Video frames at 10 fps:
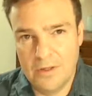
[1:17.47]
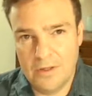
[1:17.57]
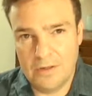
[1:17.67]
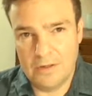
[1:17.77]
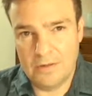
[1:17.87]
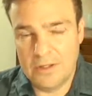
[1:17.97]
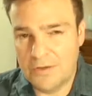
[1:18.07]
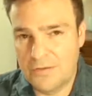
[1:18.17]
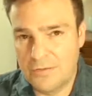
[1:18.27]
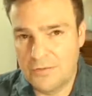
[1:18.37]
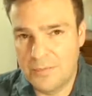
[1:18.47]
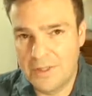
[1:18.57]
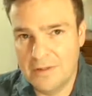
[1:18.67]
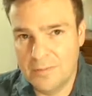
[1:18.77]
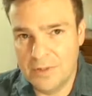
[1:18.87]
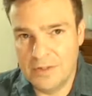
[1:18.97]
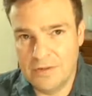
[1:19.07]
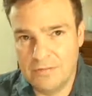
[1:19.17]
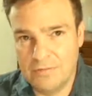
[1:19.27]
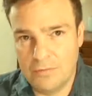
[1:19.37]
natural speed limit
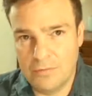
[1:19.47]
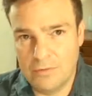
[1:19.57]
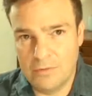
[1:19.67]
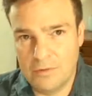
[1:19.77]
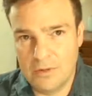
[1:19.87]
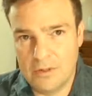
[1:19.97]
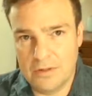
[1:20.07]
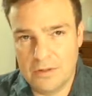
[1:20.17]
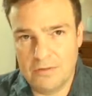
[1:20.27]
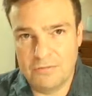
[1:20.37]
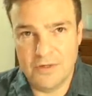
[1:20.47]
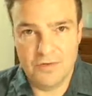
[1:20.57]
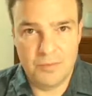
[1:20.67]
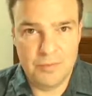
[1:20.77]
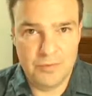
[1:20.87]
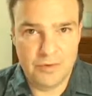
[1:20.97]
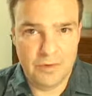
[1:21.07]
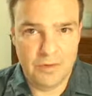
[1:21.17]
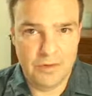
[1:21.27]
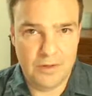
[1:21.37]
for how fast people can
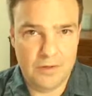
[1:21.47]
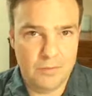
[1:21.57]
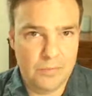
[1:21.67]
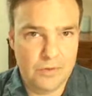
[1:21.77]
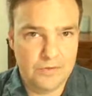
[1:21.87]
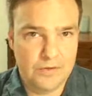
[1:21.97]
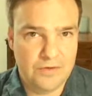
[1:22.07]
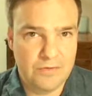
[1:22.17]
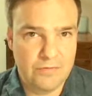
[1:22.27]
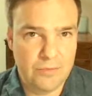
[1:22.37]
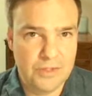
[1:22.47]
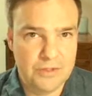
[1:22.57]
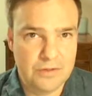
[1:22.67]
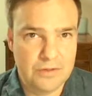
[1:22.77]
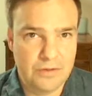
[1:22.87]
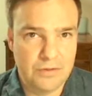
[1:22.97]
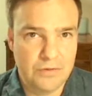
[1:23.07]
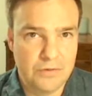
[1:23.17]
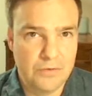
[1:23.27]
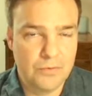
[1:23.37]
think and process information on
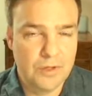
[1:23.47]
their own.